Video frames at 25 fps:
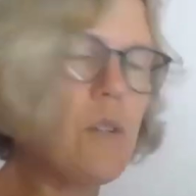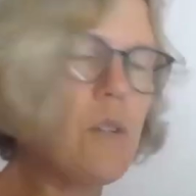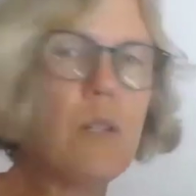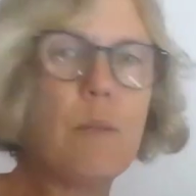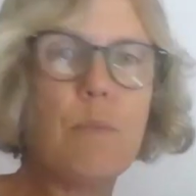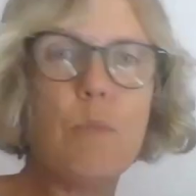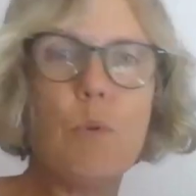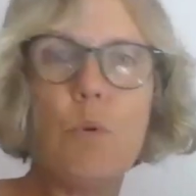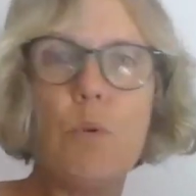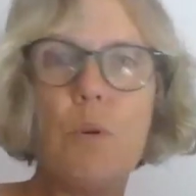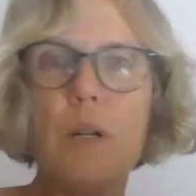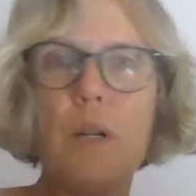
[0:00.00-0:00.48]

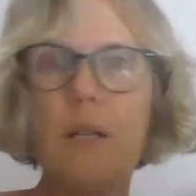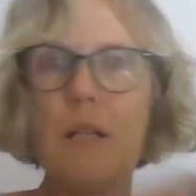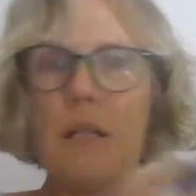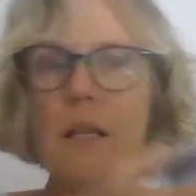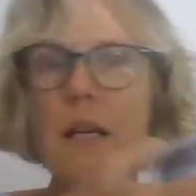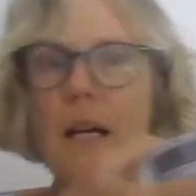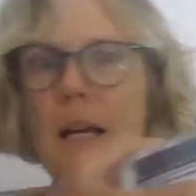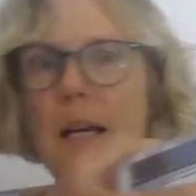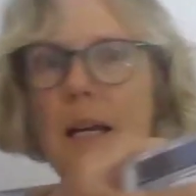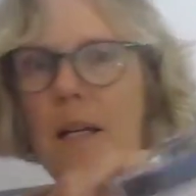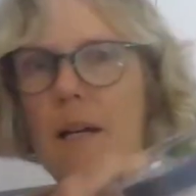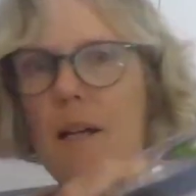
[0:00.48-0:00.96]
small
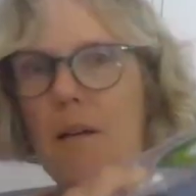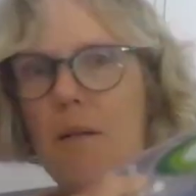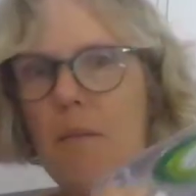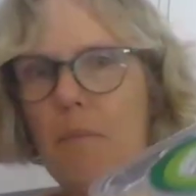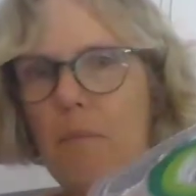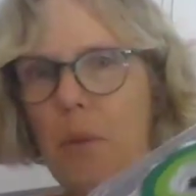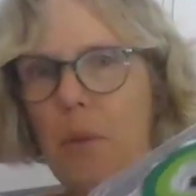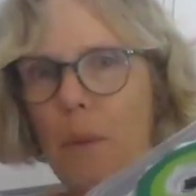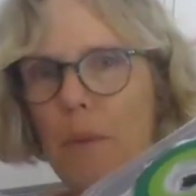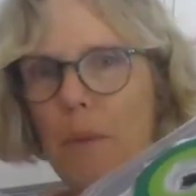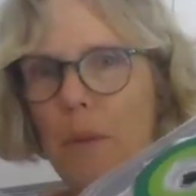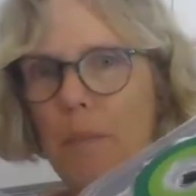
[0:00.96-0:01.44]

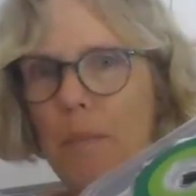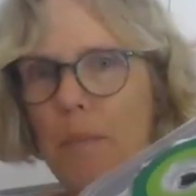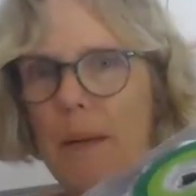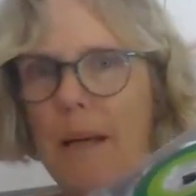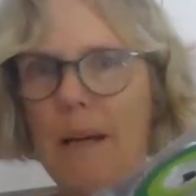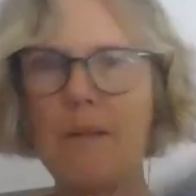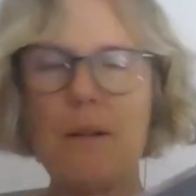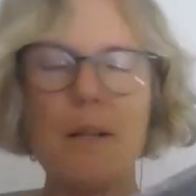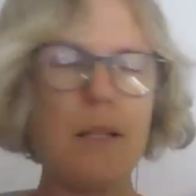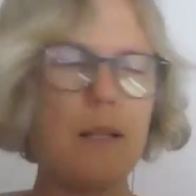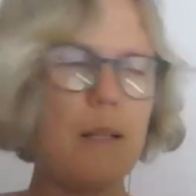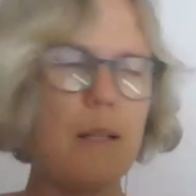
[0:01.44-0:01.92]
container, pop your
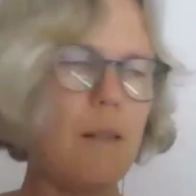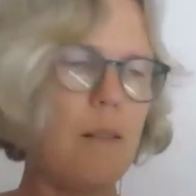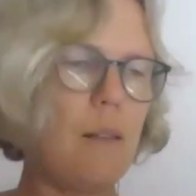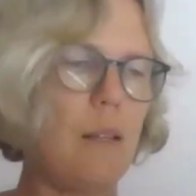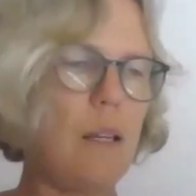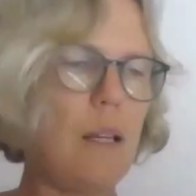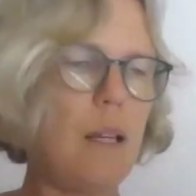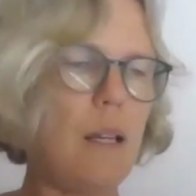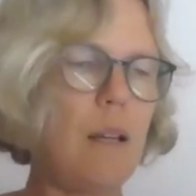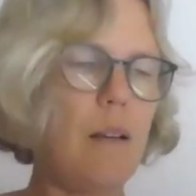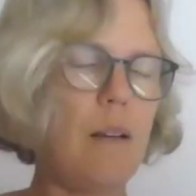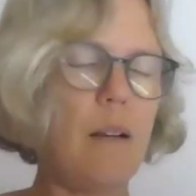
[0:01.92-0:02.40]
berries in
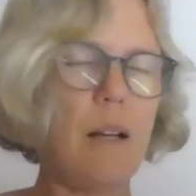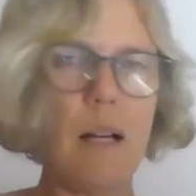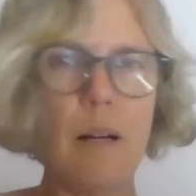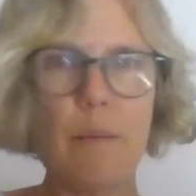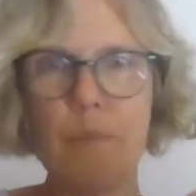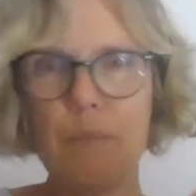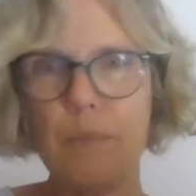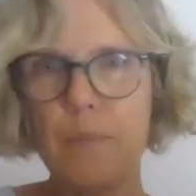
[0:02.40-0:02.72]
there.